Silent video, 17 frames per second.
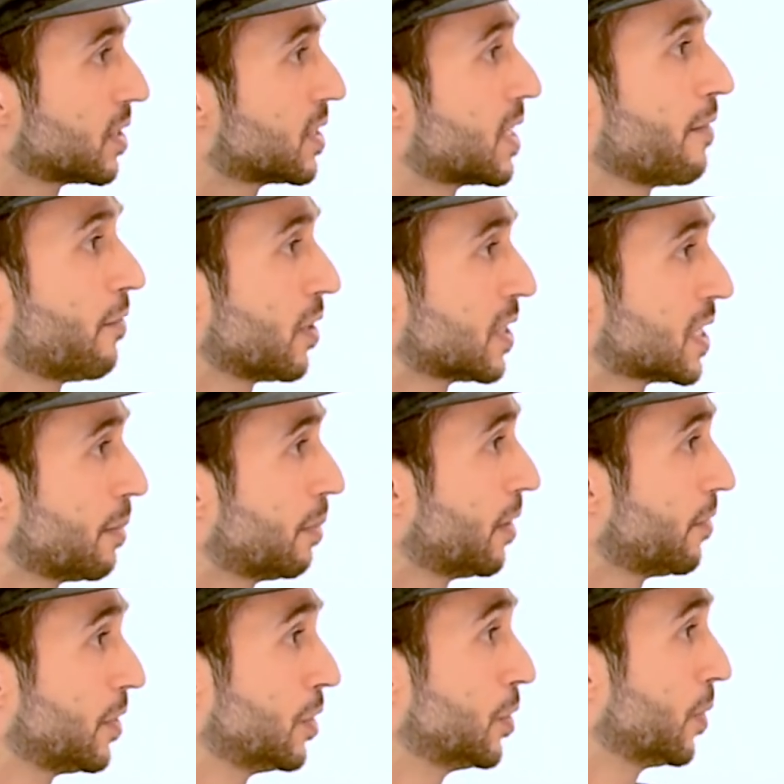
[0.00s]
Say, for example,
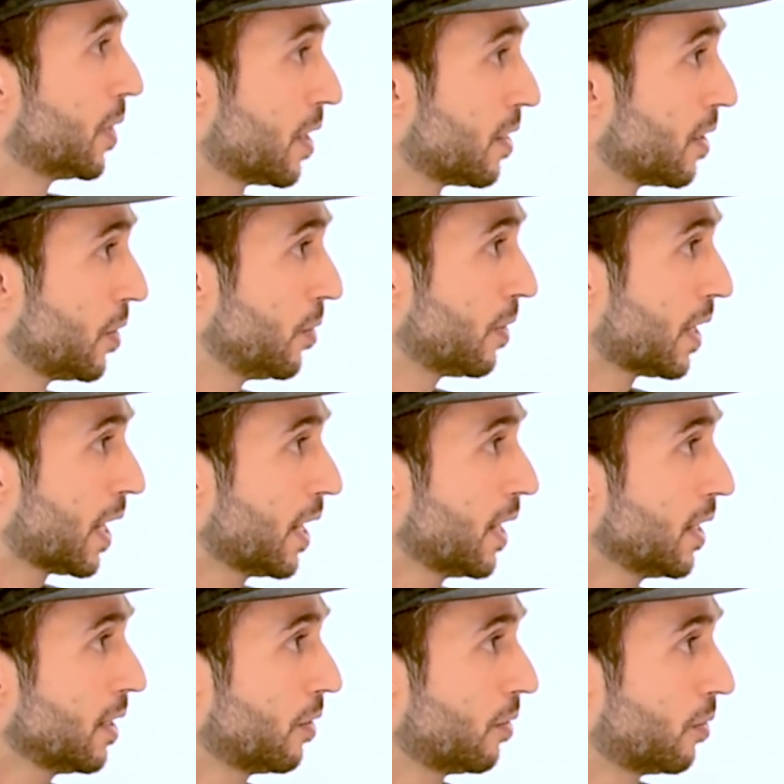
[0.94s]
if you do it in the U K
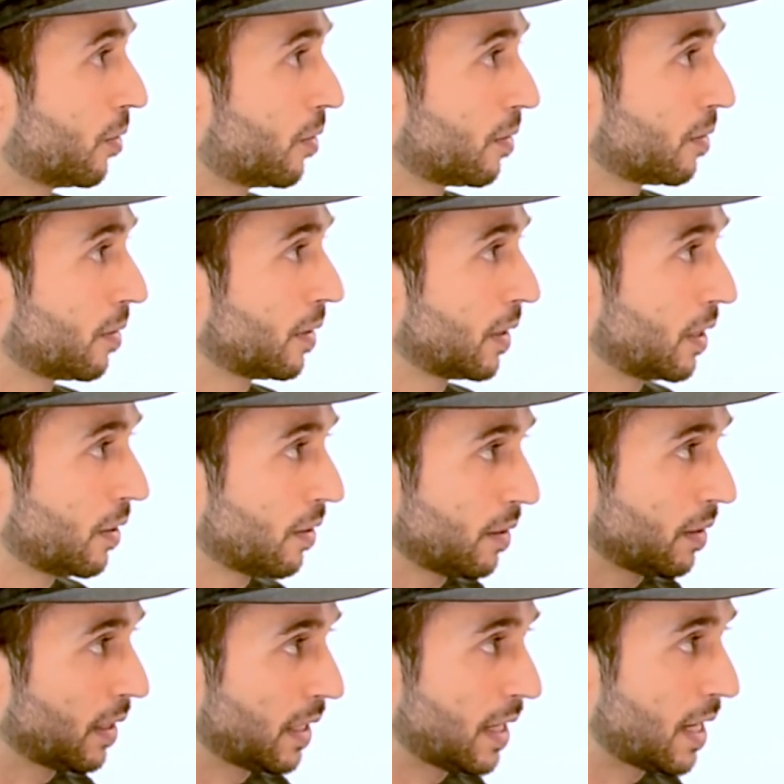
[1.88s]
or, you know,
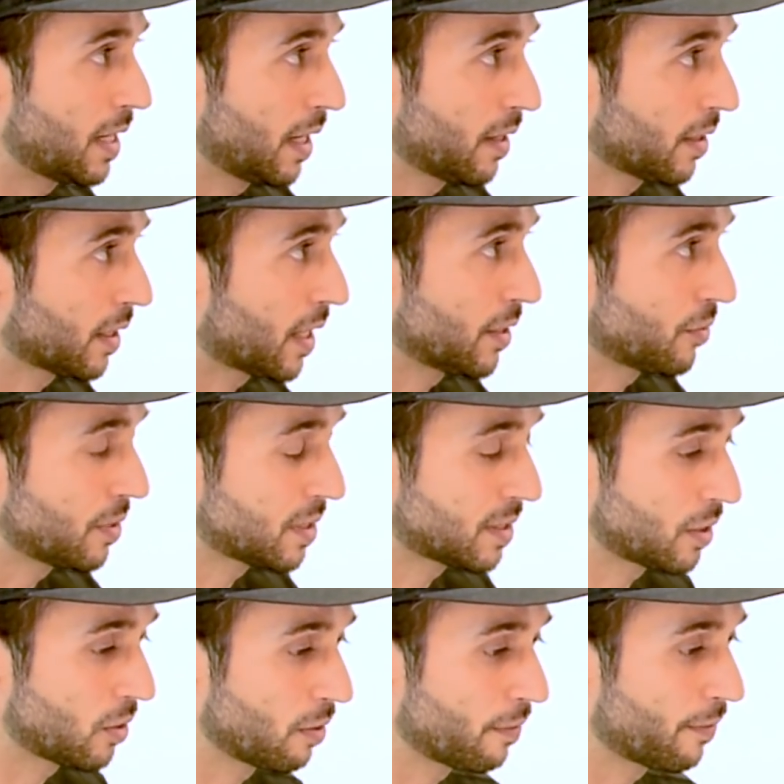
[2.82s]
in any other countries
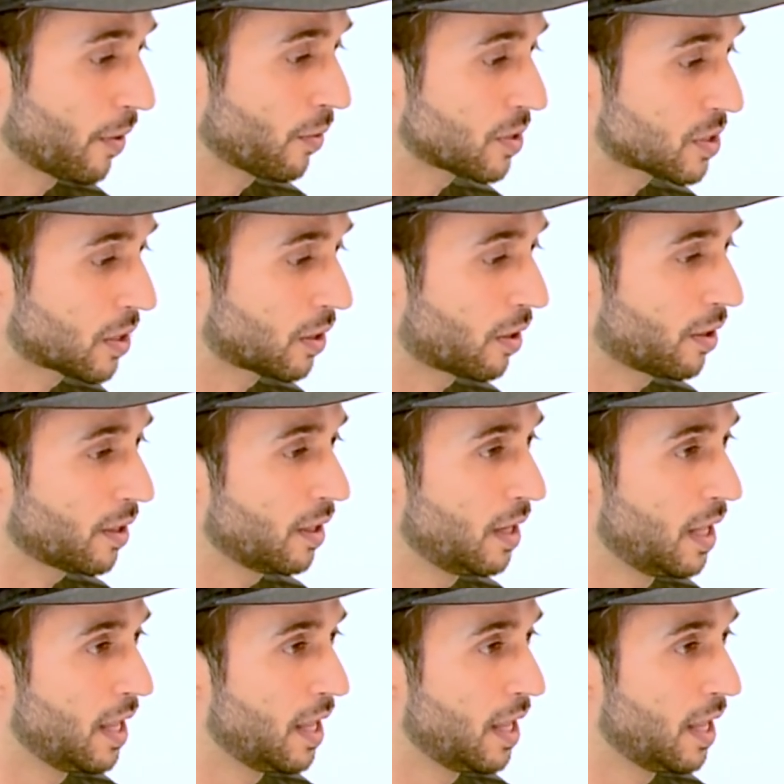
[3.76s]
that you're focusing on.